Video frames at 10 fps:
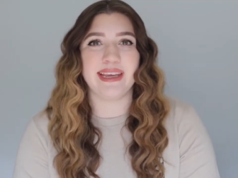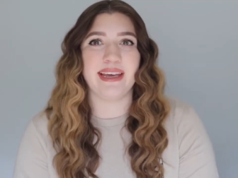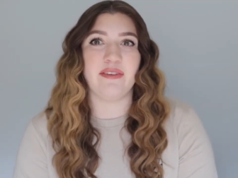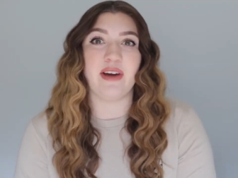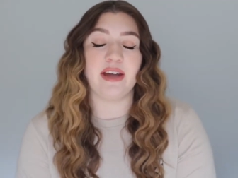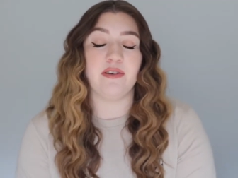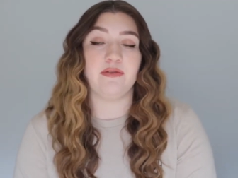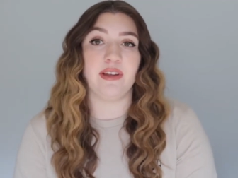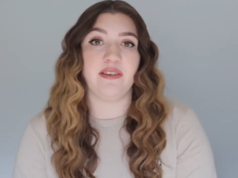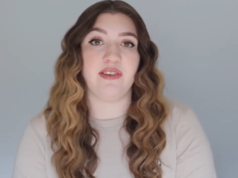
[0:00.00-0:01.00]
if I don't
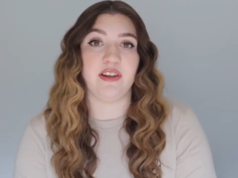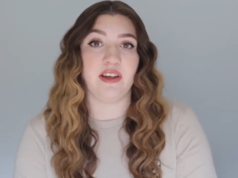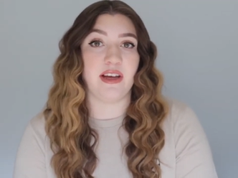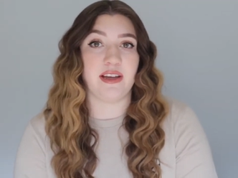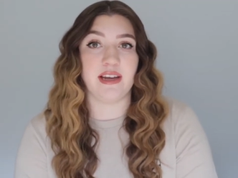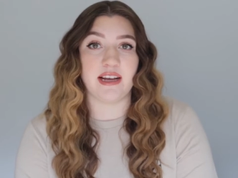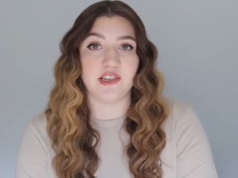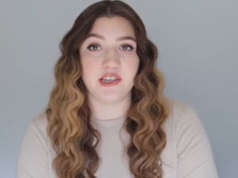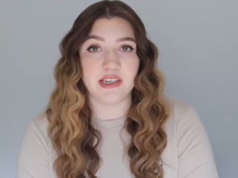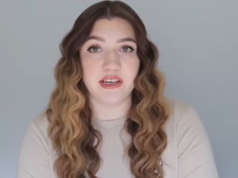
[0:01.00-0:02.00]
really feel a
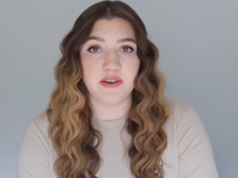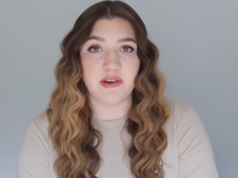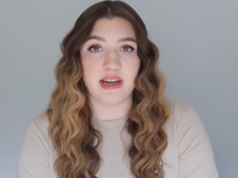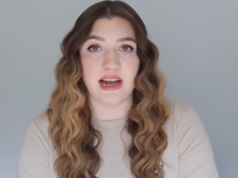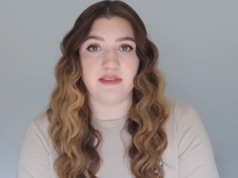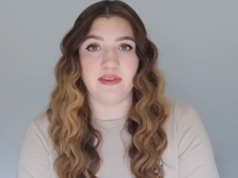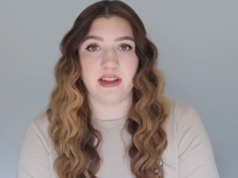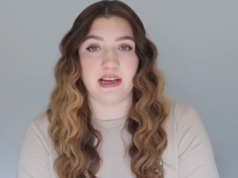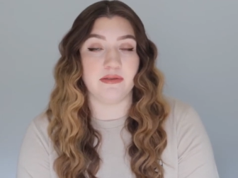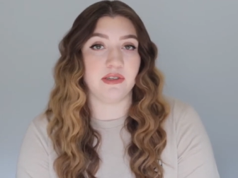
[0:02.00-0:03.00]
connection to you, and I felt
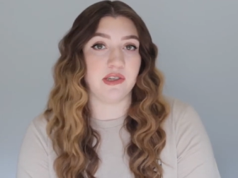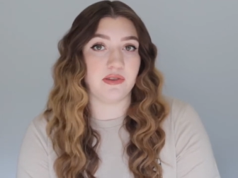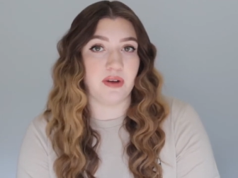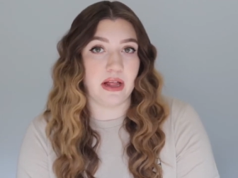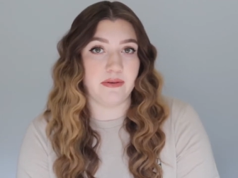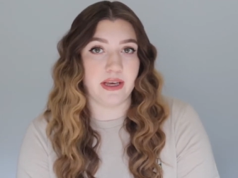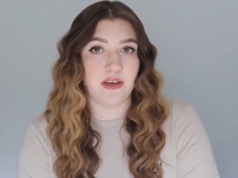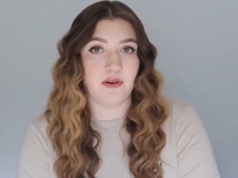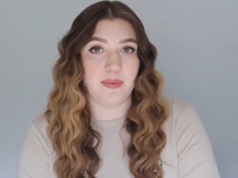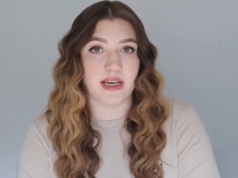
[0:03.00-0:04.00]
like I was just following
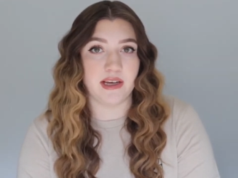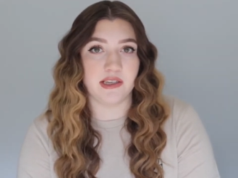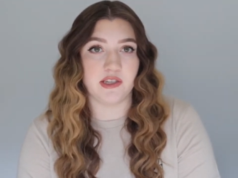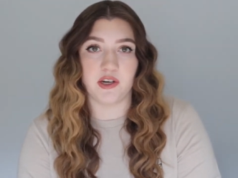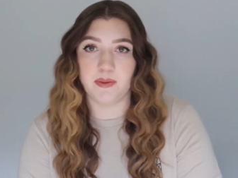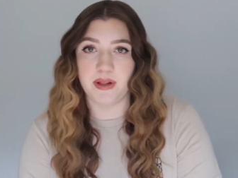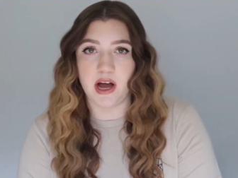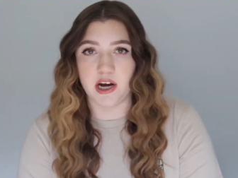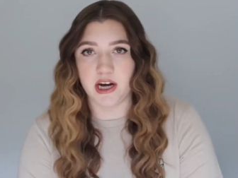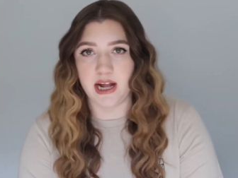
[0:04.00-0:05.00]
you because you're a
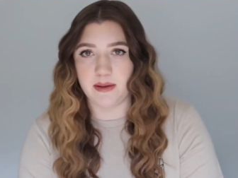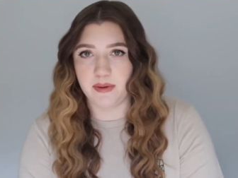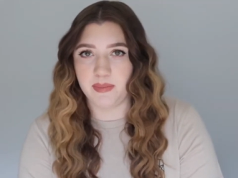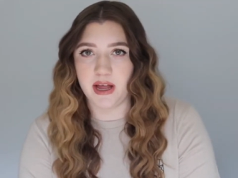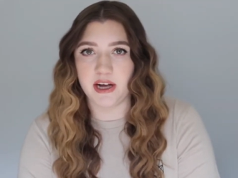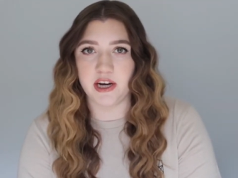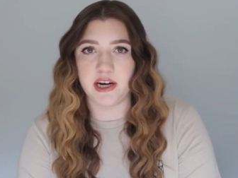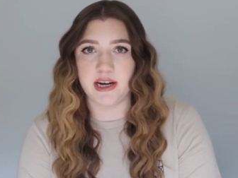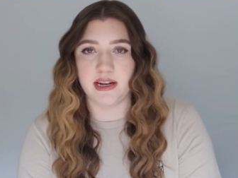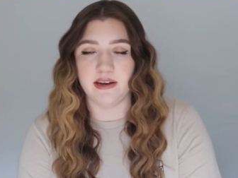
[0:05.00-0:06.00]
blogger and I'm a
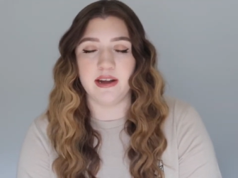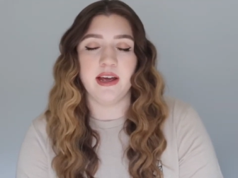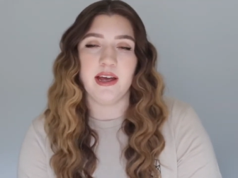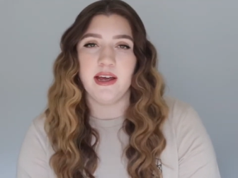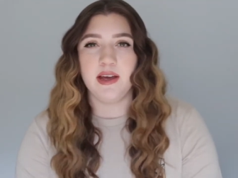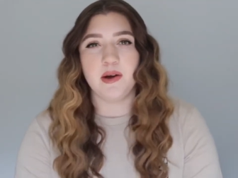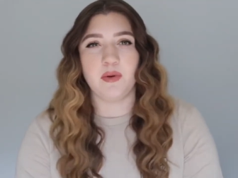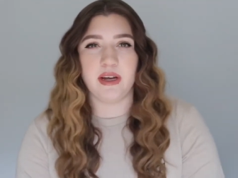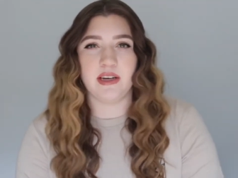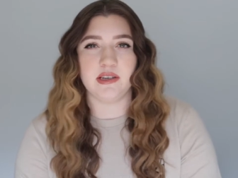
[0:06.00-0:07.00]
blogger and
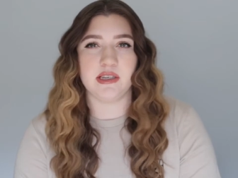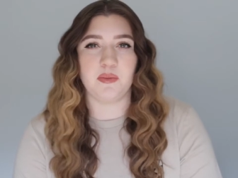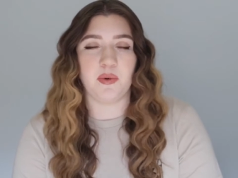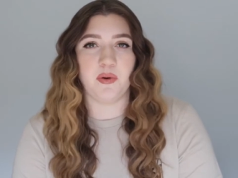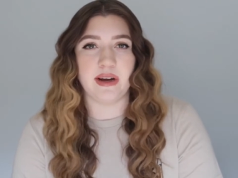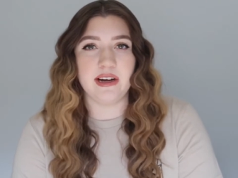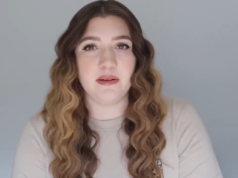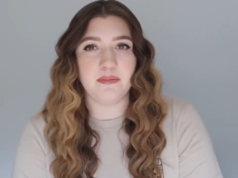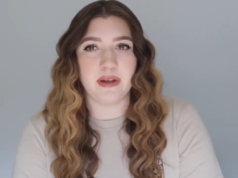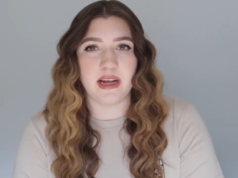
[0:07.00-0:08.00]
wanting to
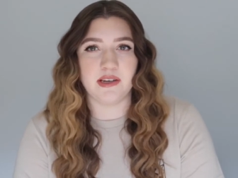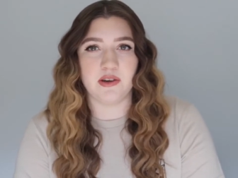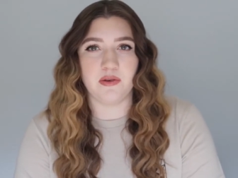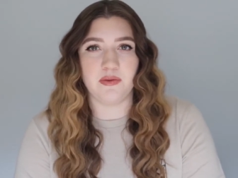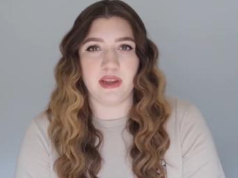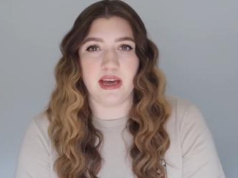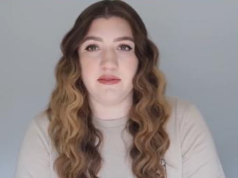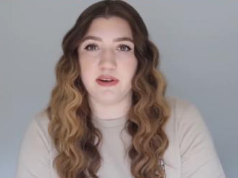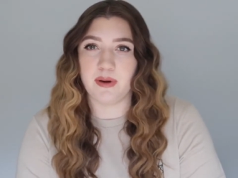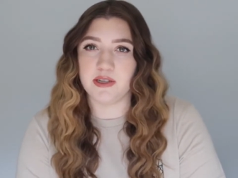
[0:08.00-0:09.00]
support, but I don't really
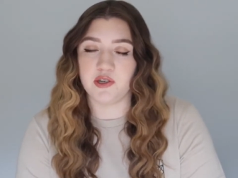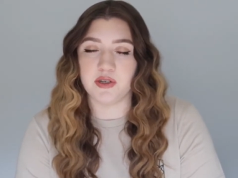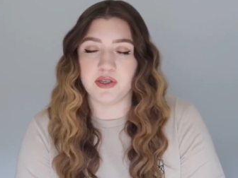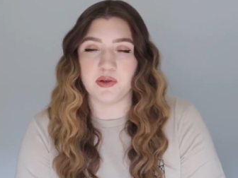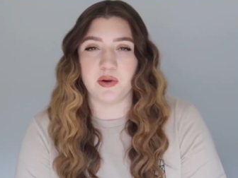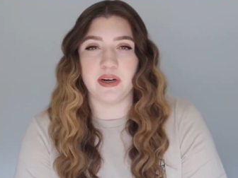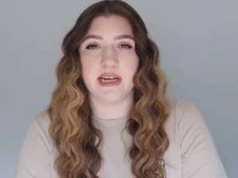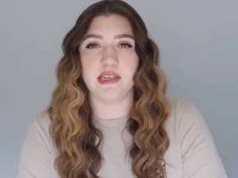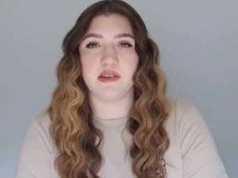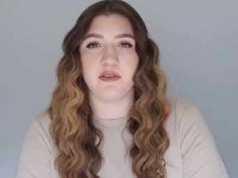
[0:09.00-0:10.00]
ever watch your
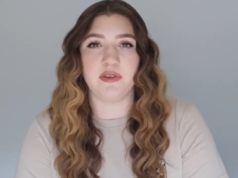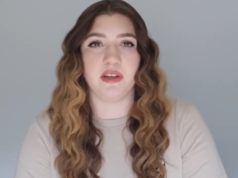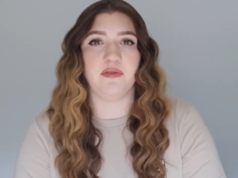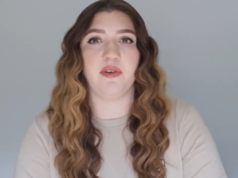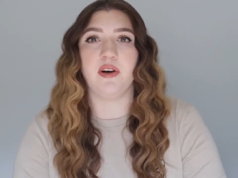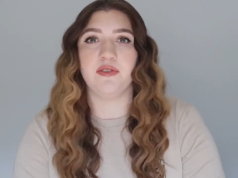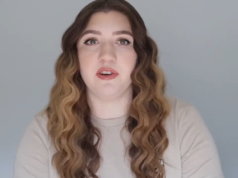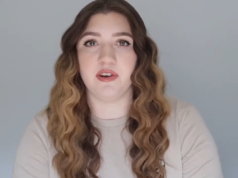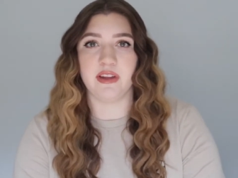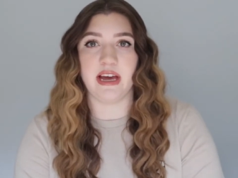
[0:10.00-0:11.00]
stories or feel involved
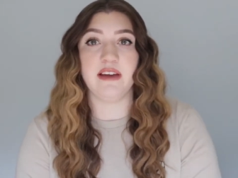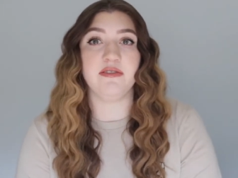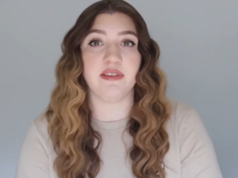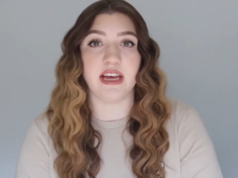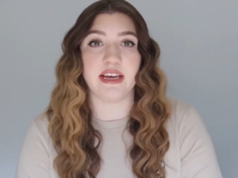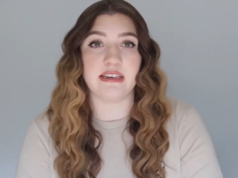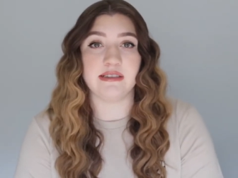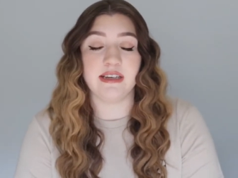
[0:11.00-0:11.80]
in your life, like,